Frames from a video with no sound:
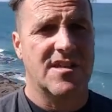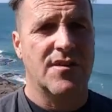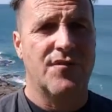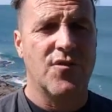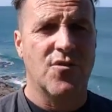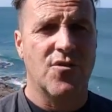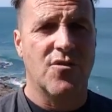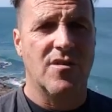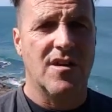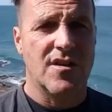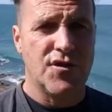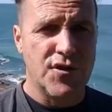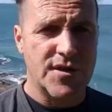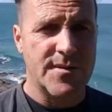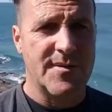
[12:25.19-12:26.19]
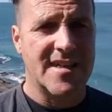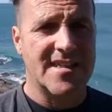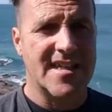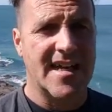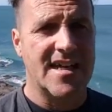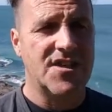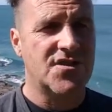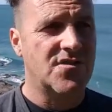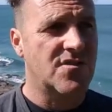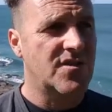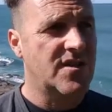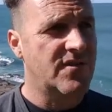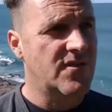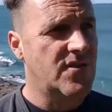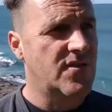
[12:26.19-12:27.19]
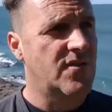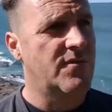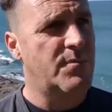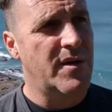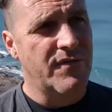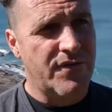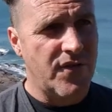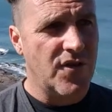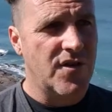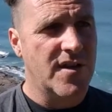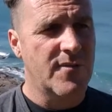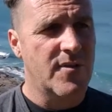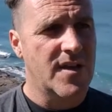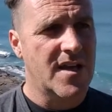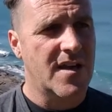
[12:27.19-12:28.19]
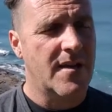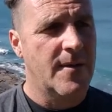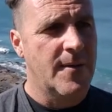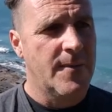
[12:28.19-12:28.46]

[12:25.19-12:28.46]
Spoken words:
So if you're new to meditation or you've been flirting with it,